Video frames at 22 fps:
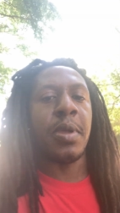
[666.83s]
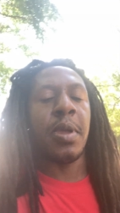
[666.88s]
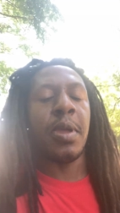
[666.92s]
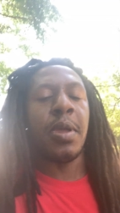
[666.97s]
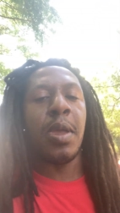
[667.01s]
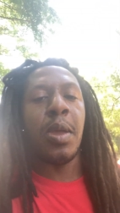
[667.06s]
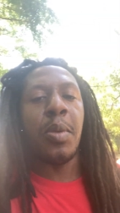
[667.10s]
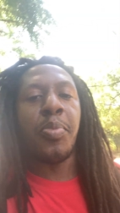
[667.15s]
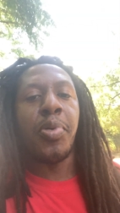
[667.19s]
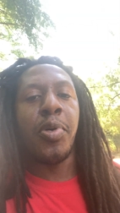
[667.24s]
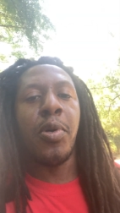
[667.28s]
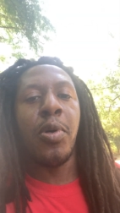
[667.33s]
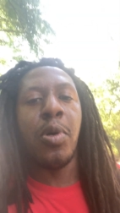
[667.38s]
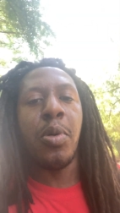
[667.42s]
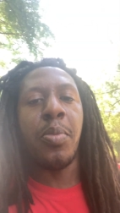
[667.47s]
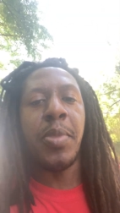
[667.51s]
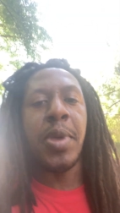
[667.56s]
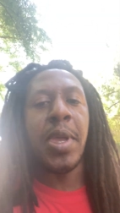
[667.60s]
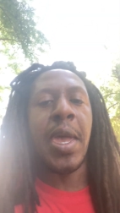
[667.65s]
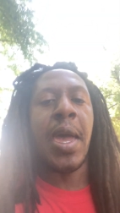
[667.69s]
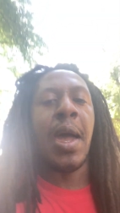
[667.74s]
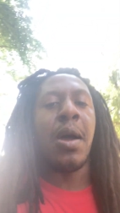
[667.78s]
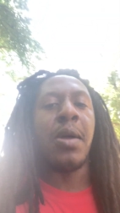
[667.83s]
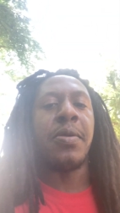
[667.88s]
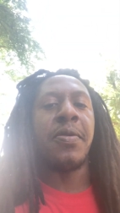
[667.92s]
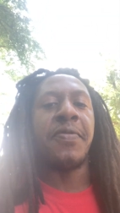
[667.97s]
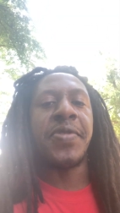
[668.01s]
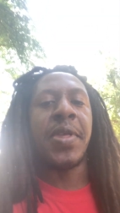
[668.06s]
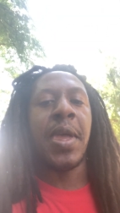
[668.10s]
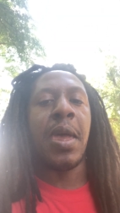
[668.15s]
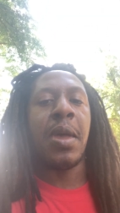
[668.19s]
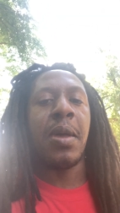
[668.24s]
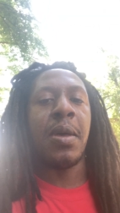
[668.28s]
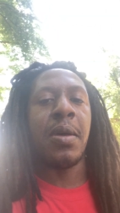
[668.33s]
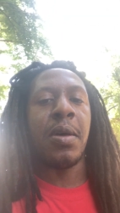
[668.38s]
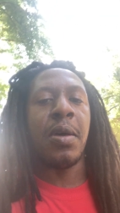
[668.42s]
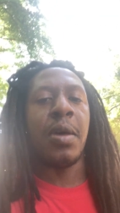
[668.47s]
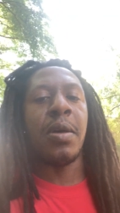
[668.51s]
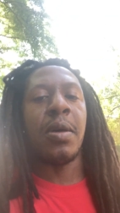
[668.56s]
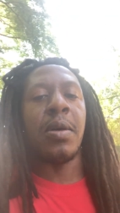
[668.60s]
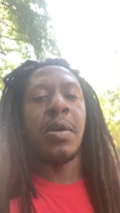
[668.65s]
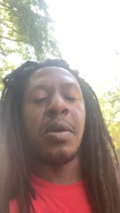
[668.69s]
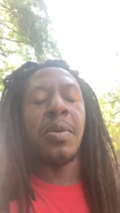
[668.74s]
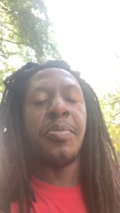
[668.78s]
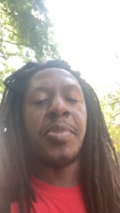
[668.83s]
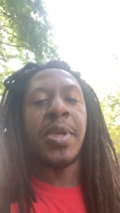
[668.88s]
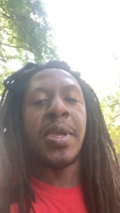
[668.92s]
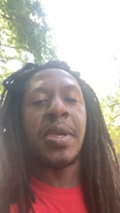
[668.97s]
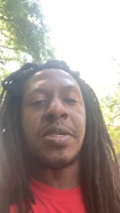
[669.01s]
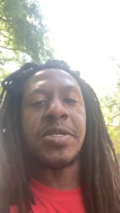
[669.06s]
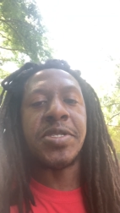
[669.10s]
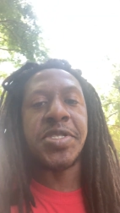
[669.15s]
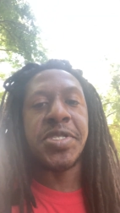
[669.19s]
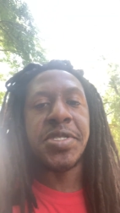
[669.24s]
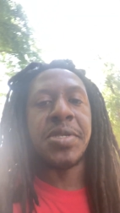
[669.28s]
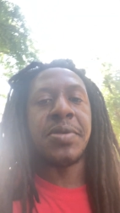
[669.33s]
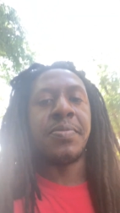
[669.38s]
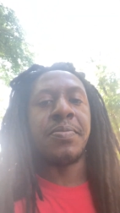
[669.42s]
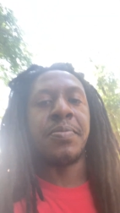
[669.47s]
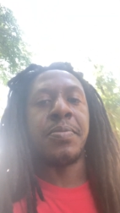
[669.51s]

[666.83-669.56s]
and pulled me out of that abyss.